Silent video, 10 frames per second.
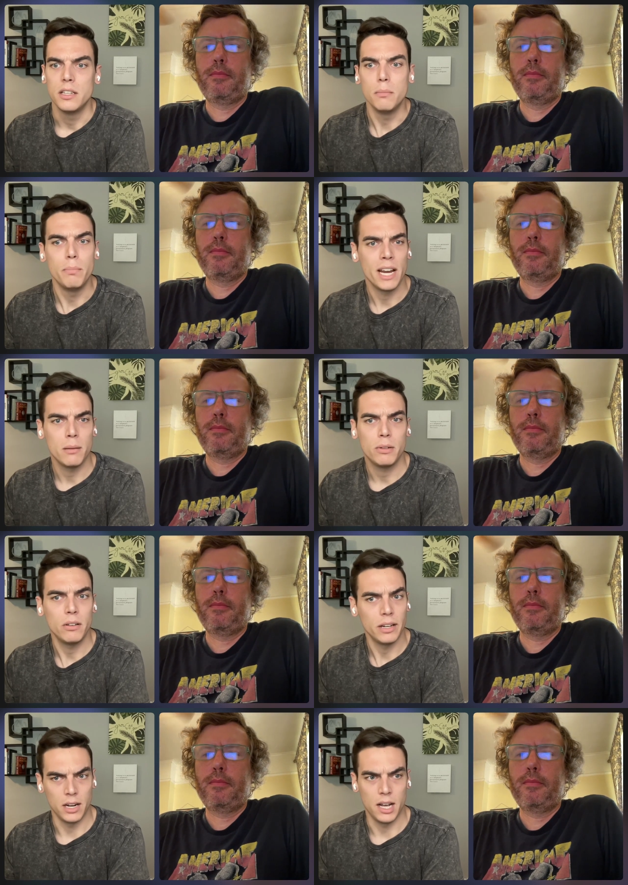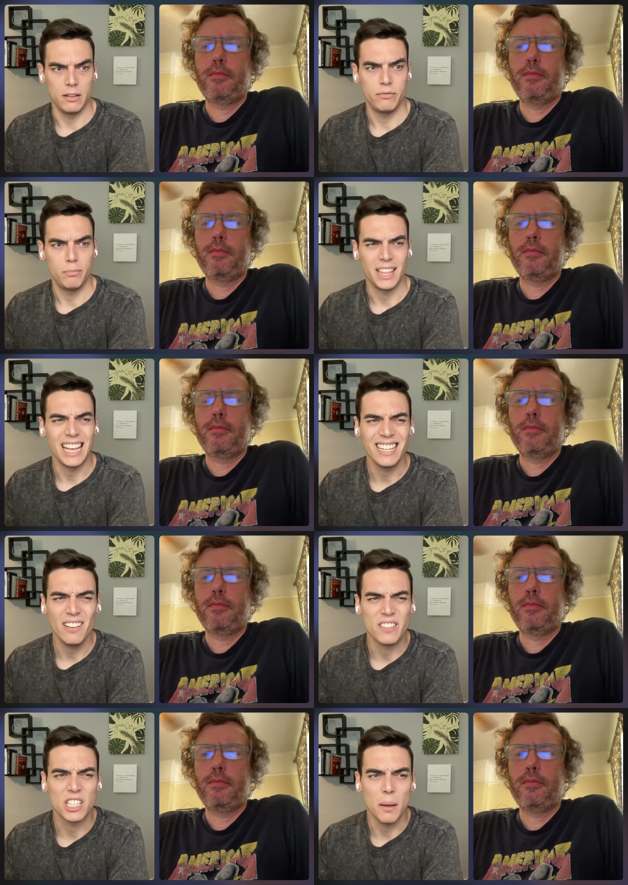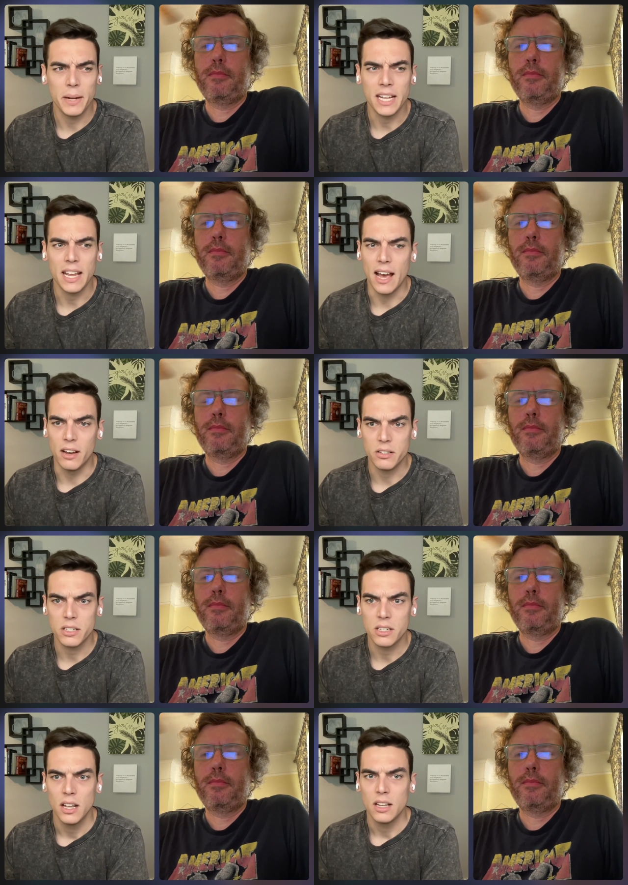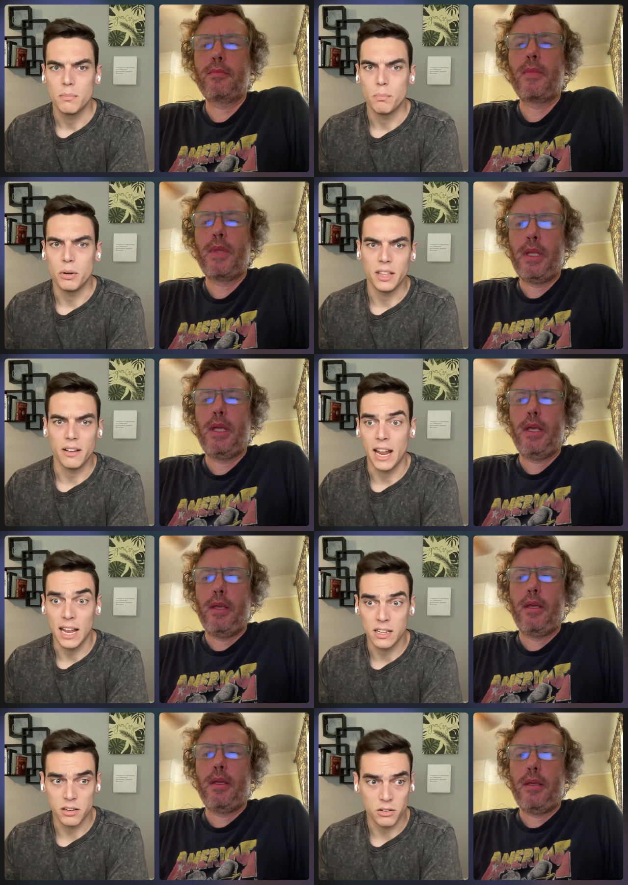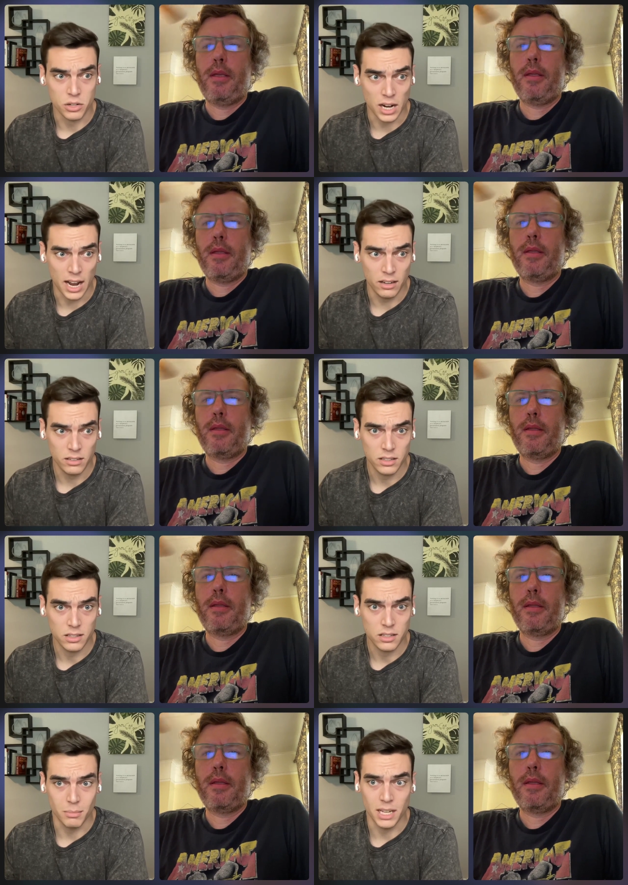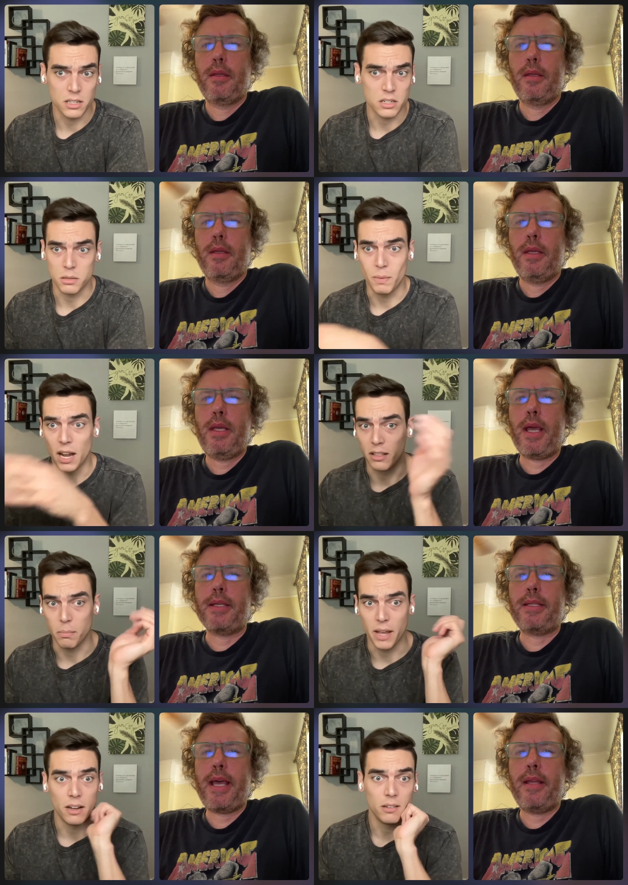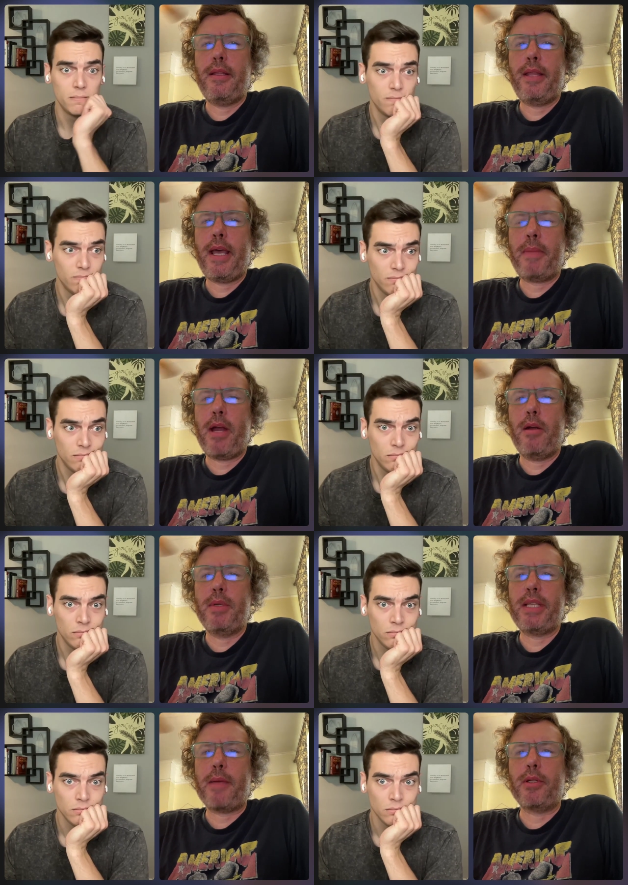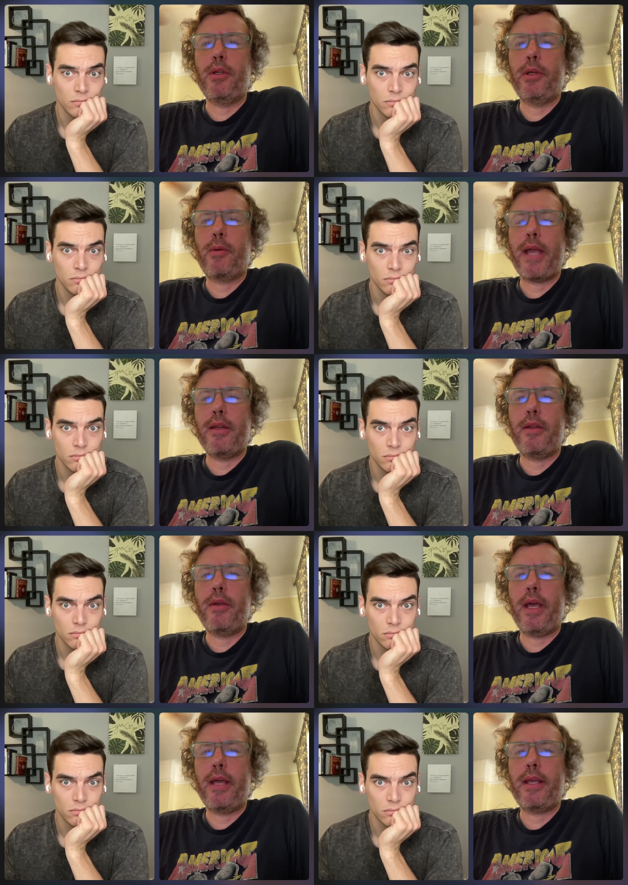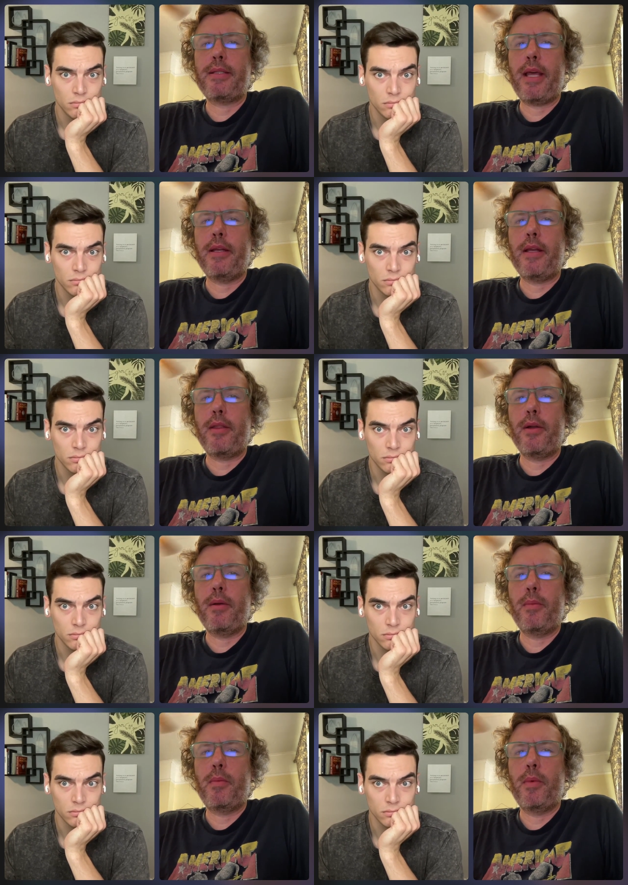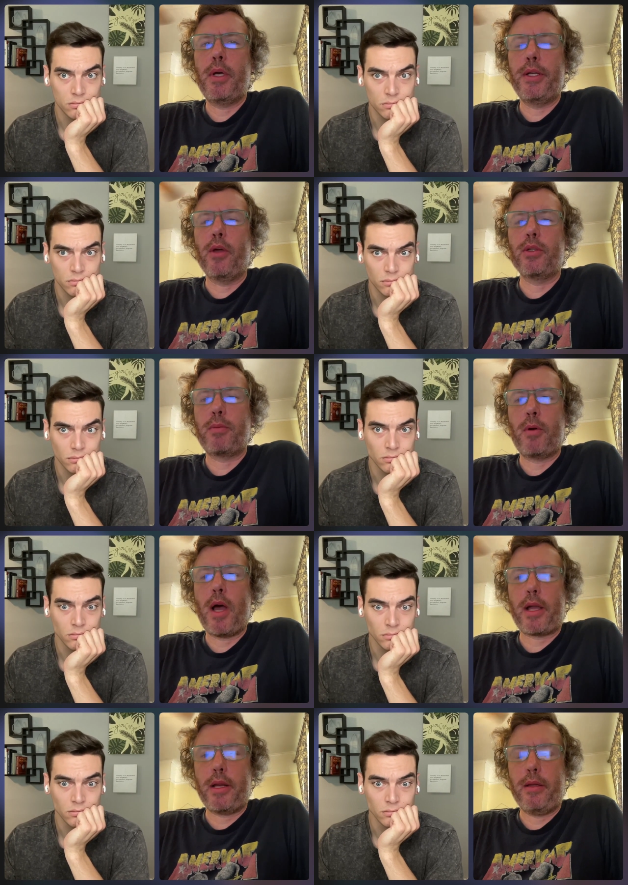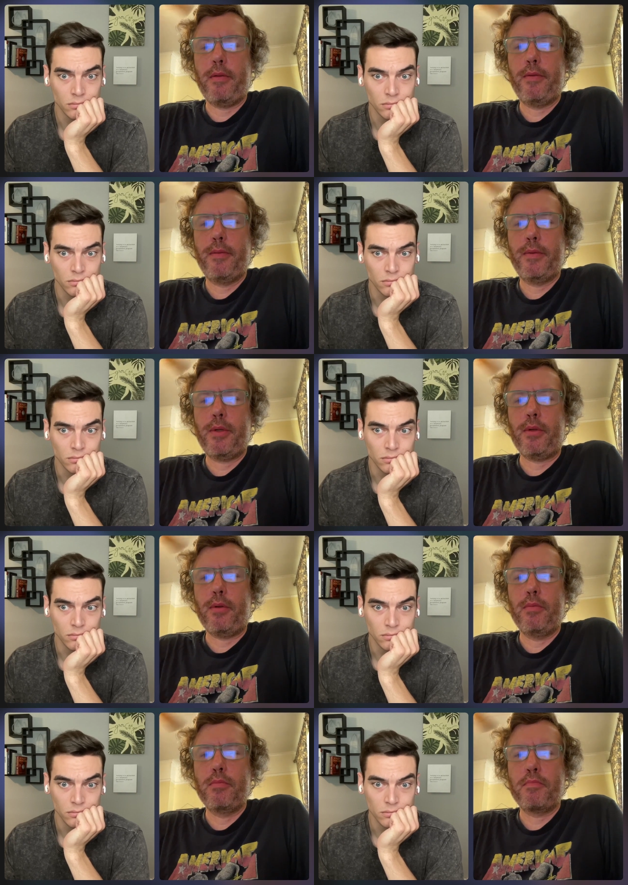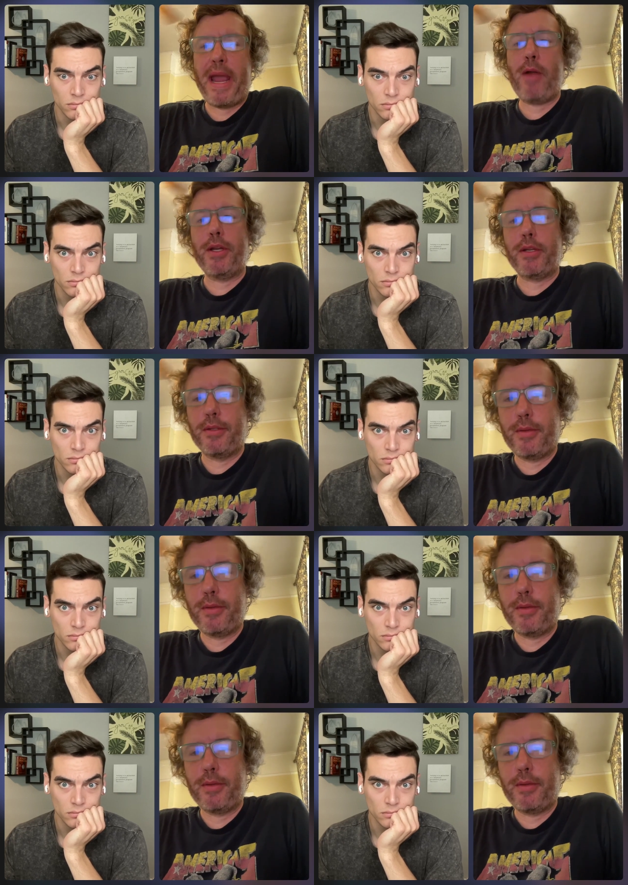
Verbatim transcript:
Speaker 1: debatable enough, but the idea of somebody else putting their hands on your child to me is just beyond. Yes,
Speaker 2: that that parent was absolutely right to do that. That's not another adult's prerogative to parent